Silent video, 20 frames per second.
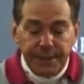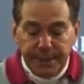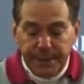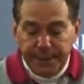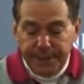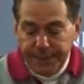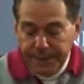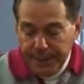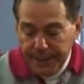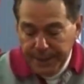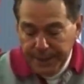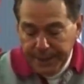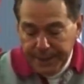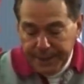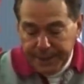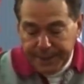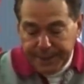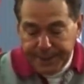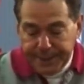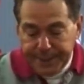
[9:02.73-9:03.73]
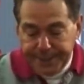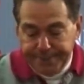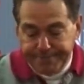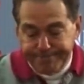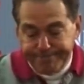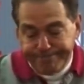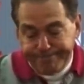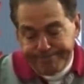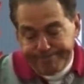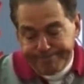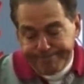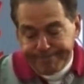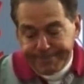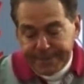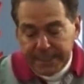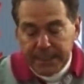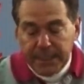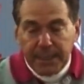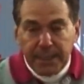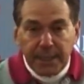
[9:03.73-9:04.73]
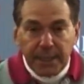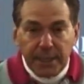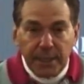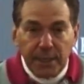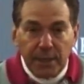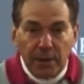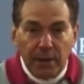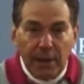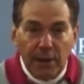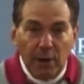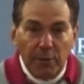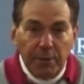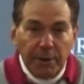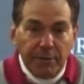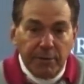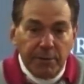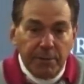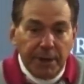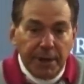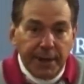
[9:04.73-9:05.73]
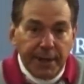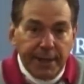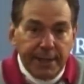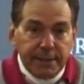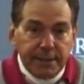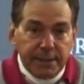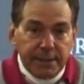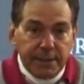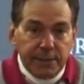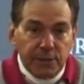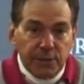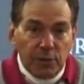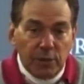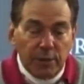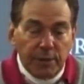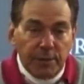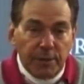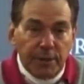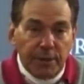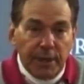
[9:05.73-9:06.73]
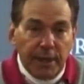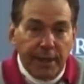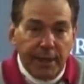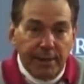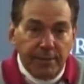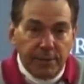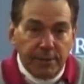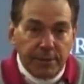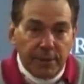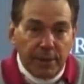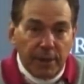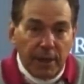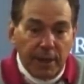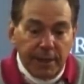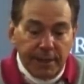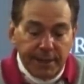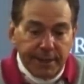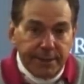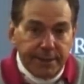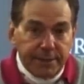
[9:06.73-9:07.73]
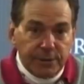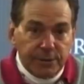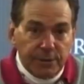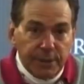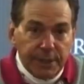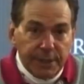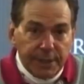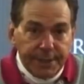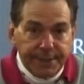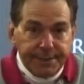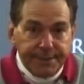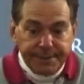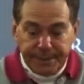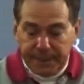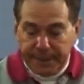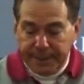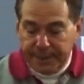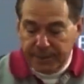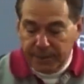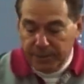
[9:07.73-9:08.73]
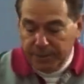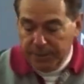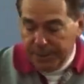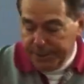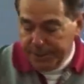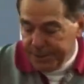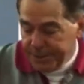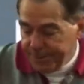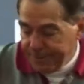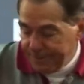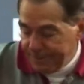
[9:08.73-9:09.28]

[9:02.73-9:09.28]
And, um, you know, I hope everybody has an enjoyable time with the holiday this weekend. Thanks so much.